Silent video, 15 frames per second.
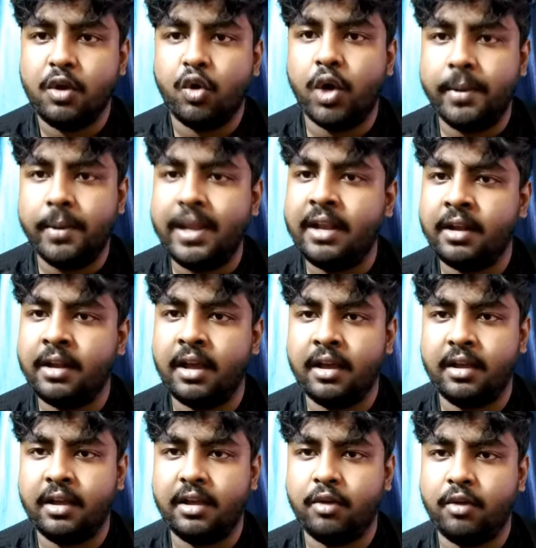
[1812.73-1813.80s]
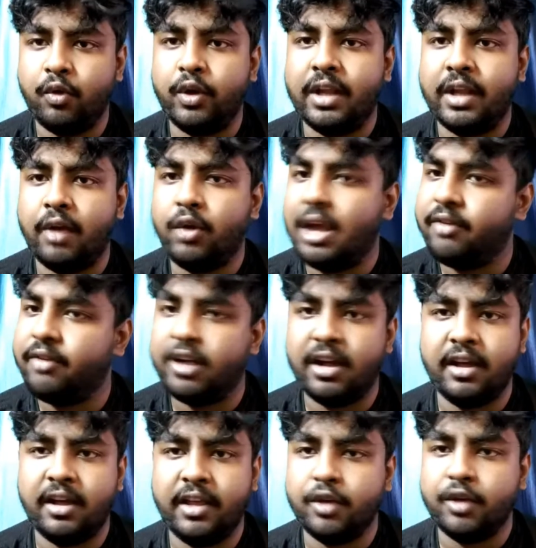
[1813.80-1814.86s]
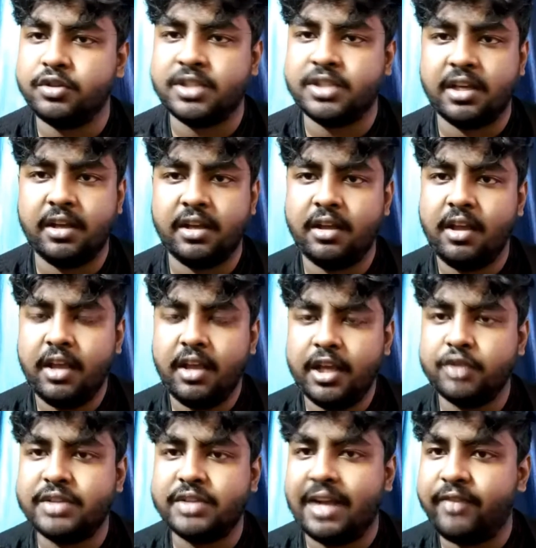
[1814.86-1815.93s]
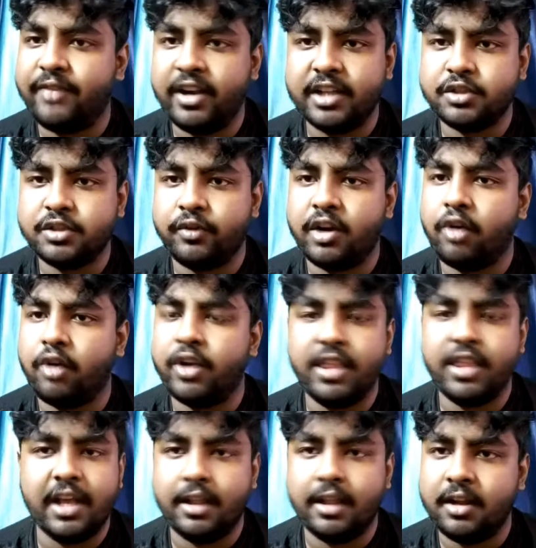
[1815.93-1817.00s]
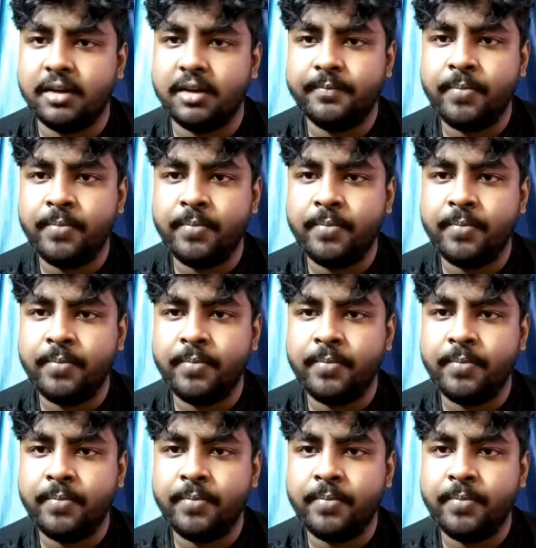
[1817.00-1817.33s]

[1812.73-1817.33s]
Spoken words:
would have a huge advantage over the other.